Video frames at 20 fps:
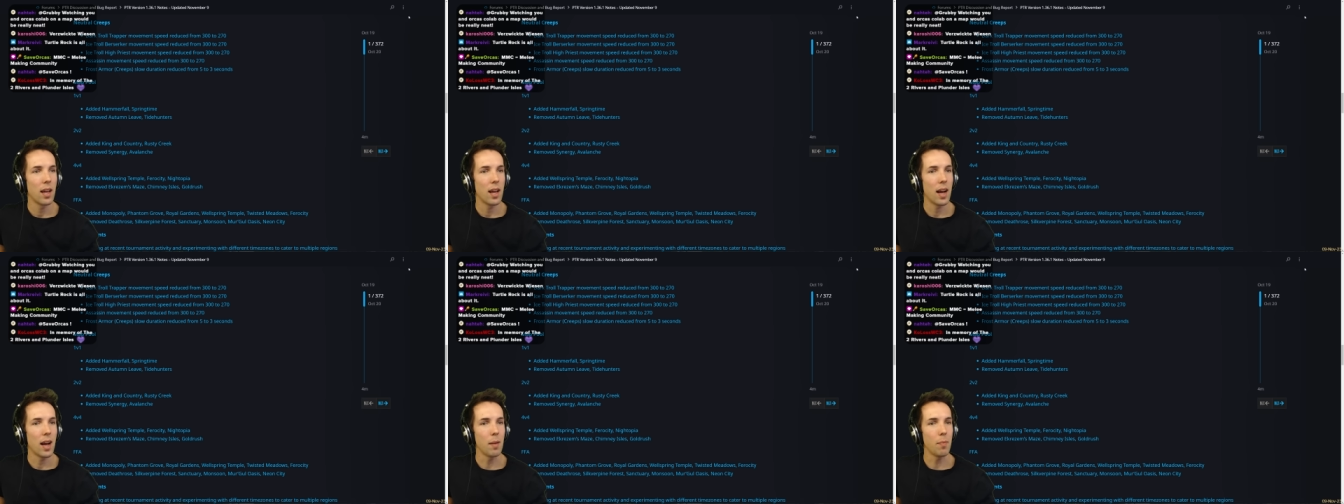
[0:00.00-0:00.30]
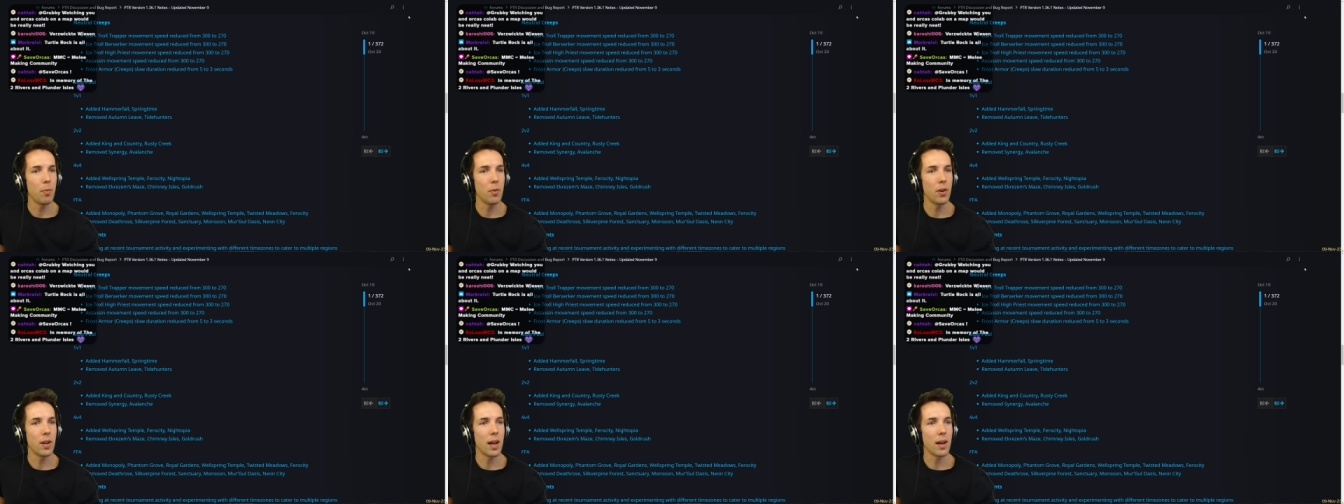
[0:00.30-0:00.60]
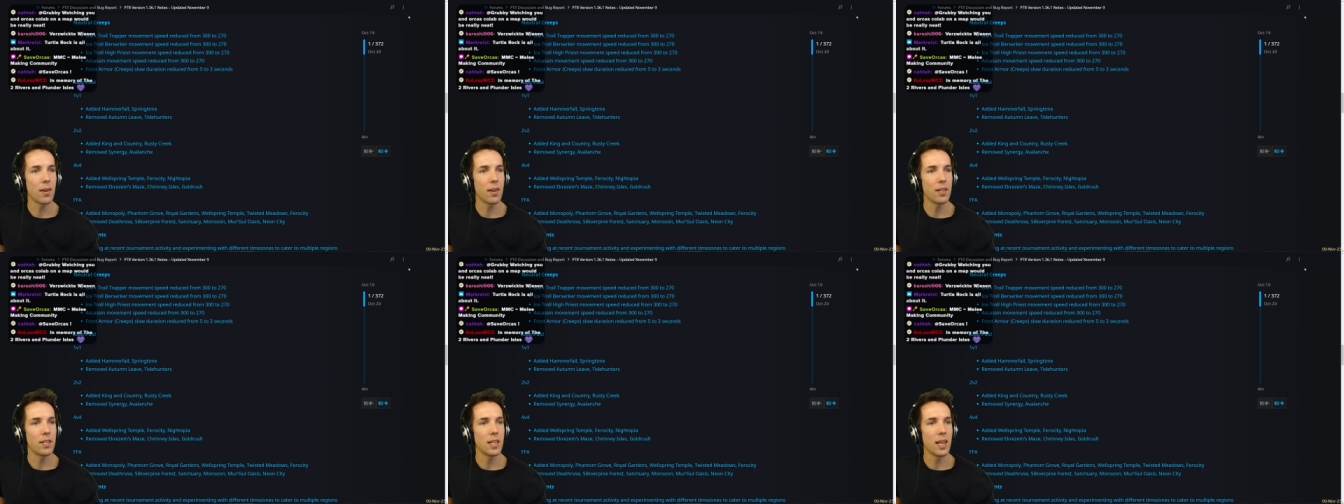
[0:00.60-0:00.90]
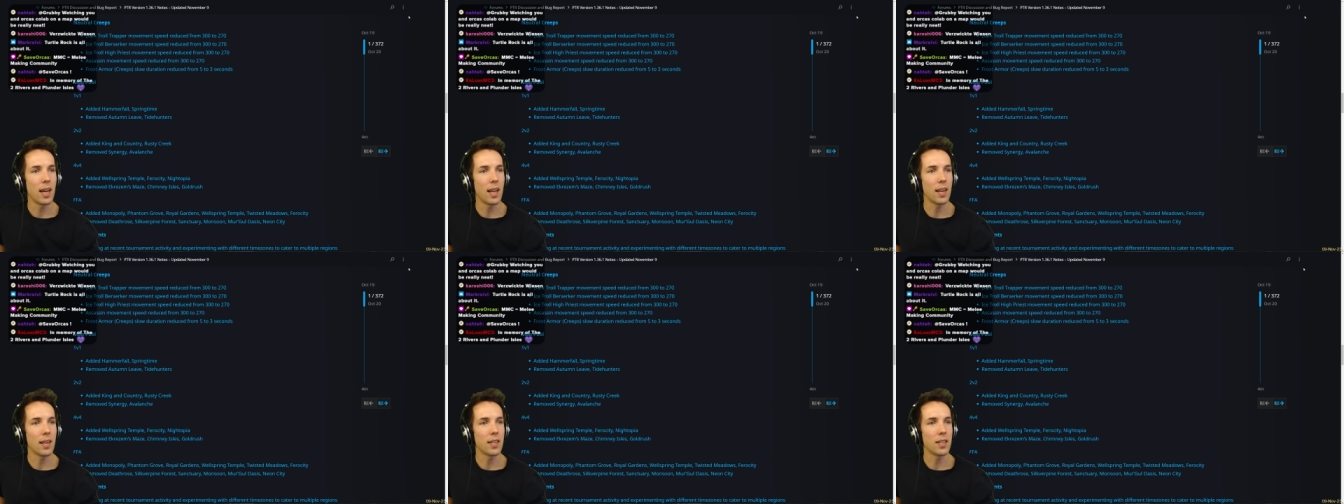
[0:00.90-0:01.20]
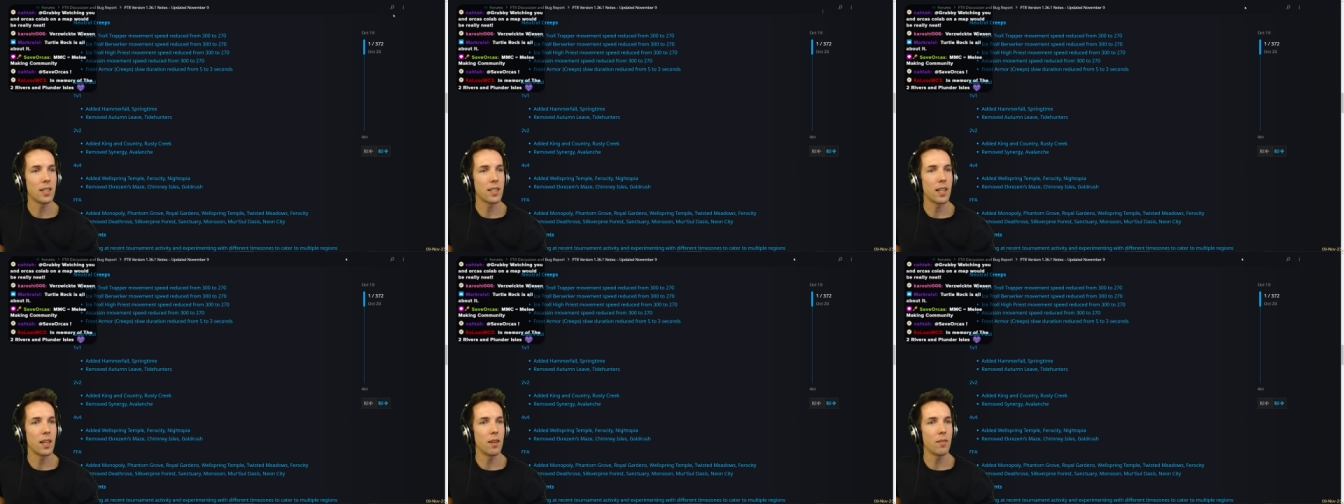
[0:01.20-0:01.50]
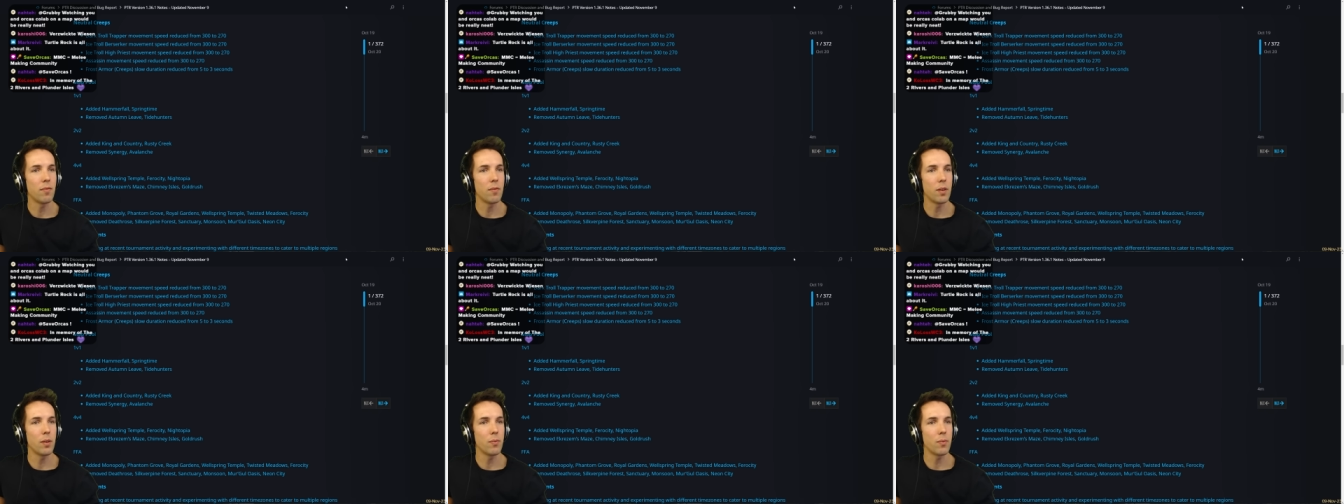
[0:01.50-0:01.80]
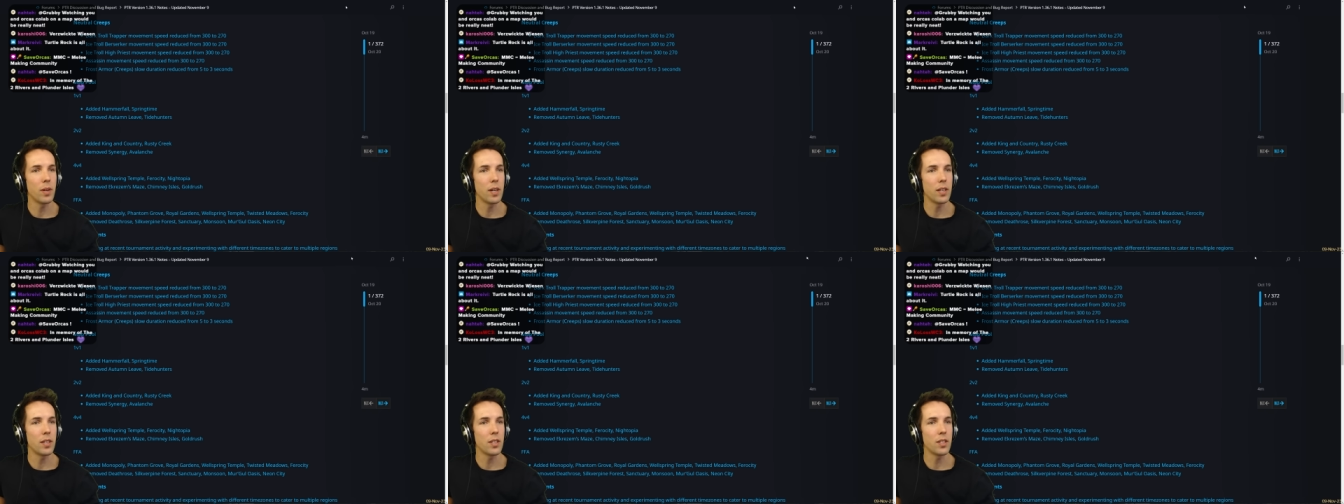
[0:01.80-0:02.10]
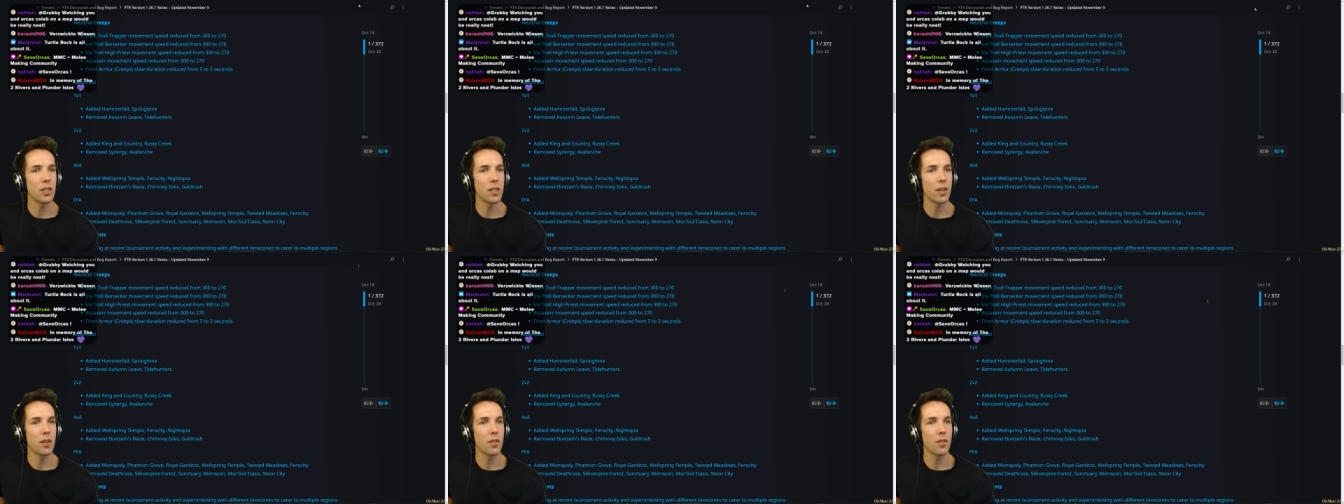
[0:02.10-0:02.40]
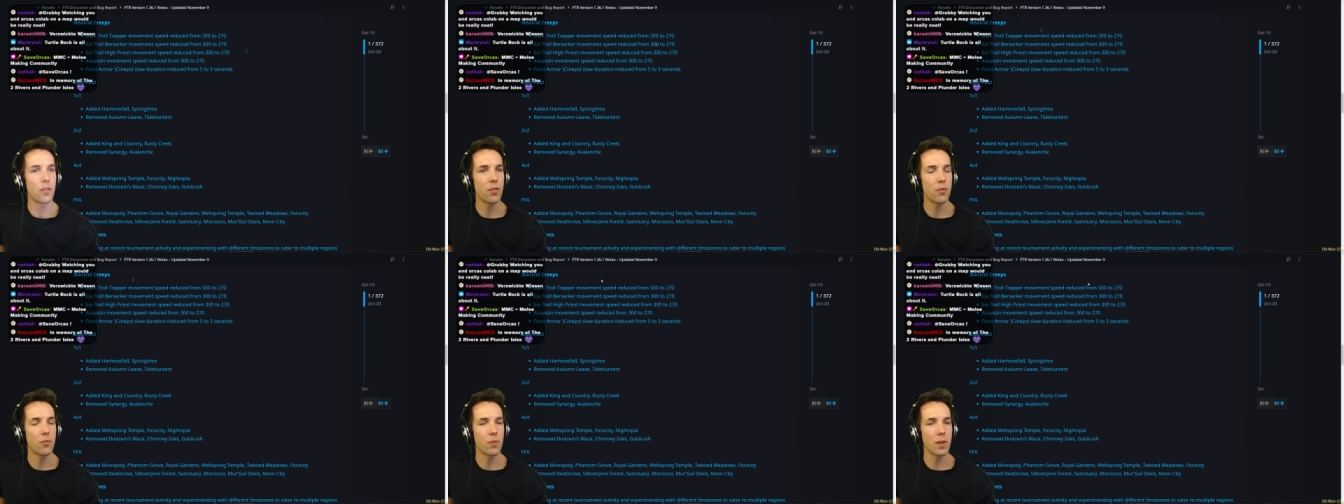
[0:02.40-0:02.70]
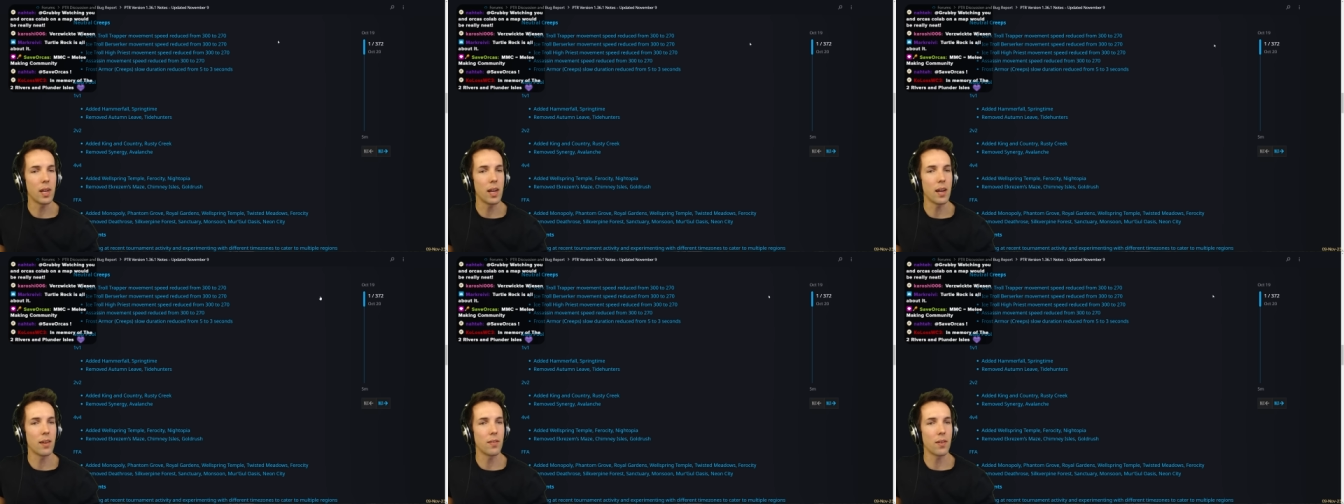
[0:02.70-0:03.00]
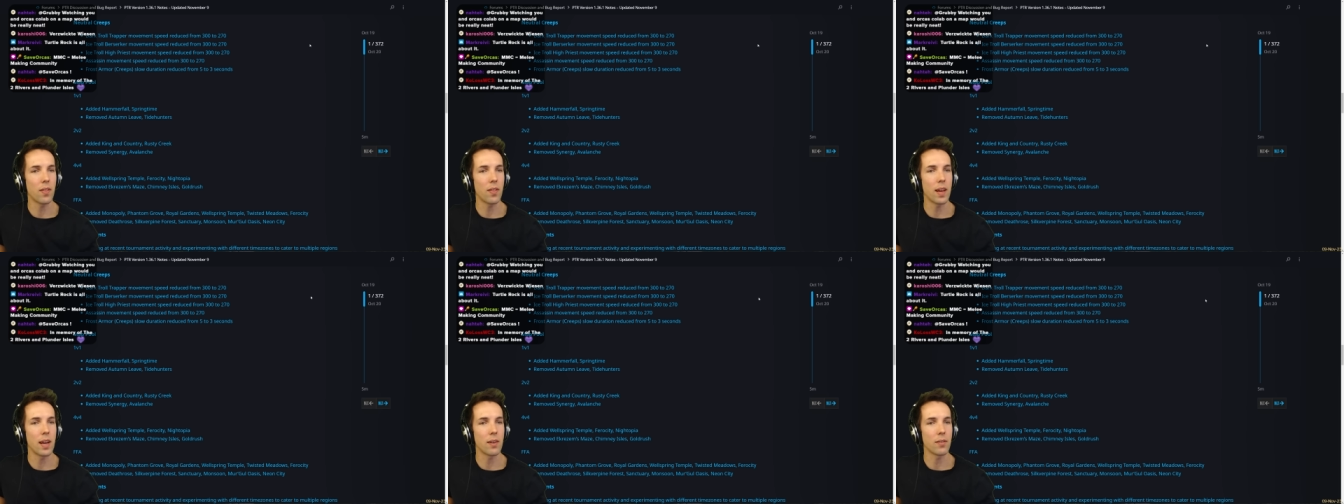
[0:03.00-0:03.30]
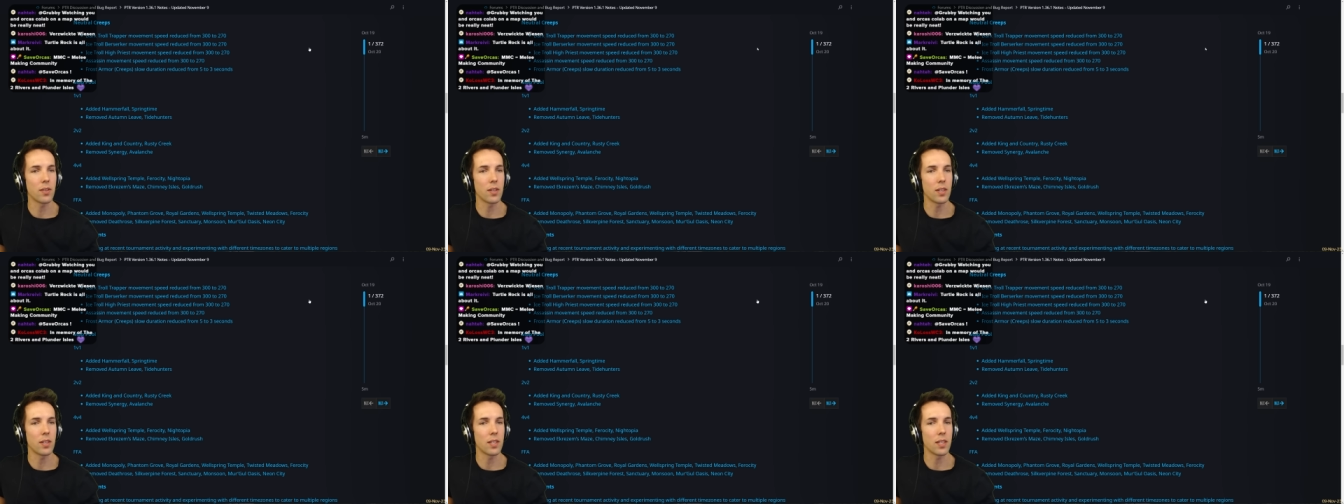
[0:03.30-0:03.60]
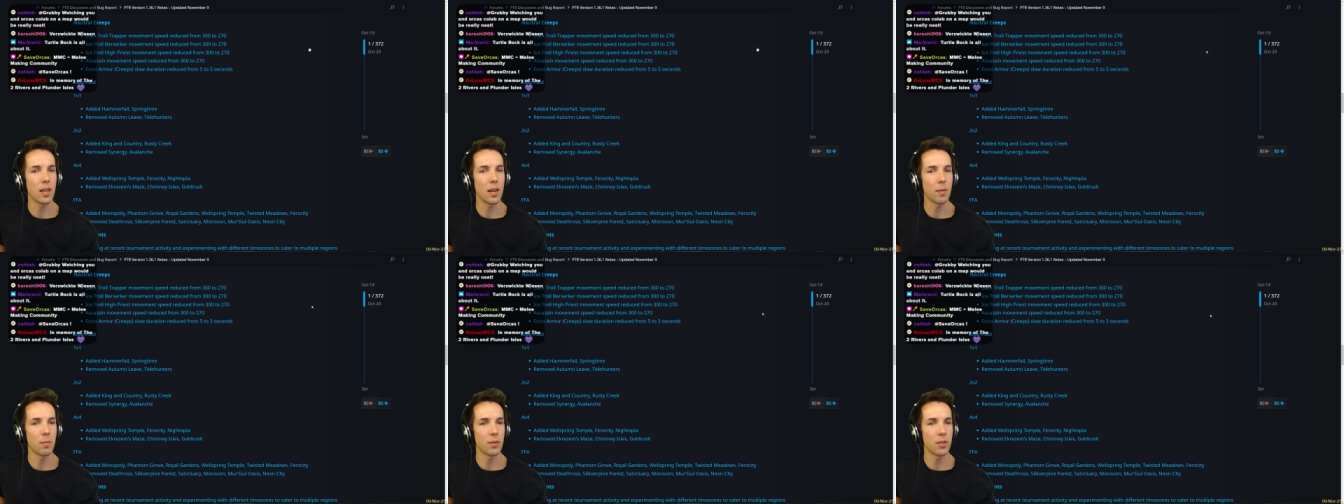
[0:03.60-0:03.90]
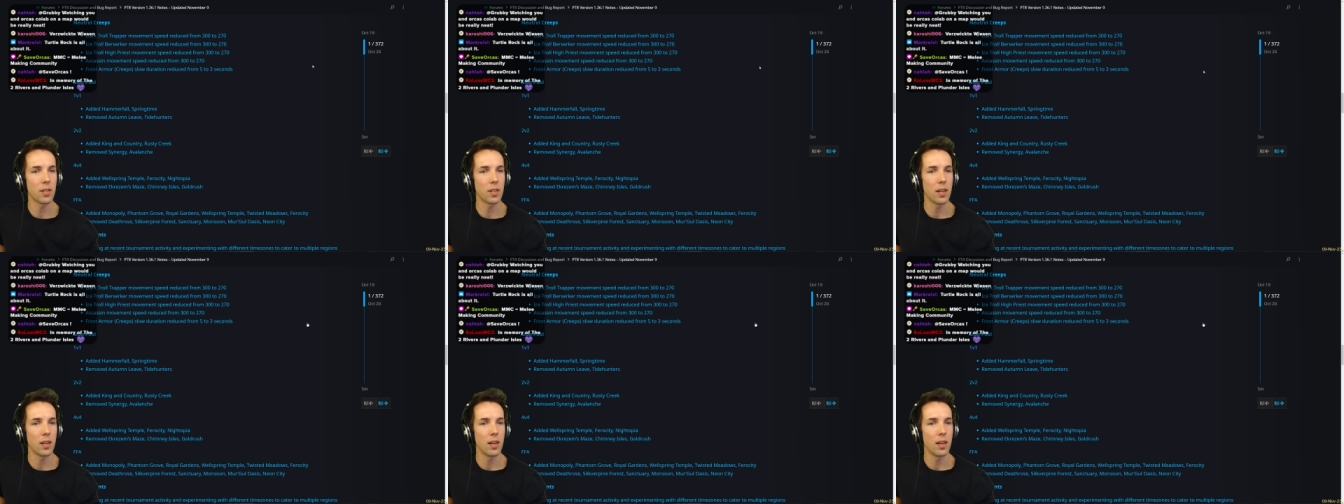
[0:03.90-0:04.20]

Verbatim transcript: I put out a challenge that if we reach 300,000 subs